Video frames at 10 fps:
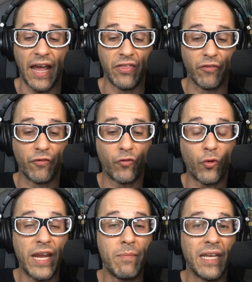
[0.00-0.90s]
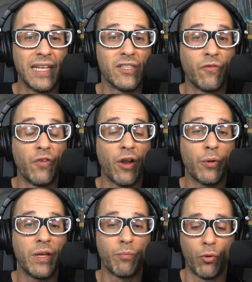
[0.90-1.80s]
And the framing is
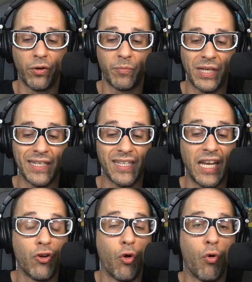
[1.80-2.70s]
very important because in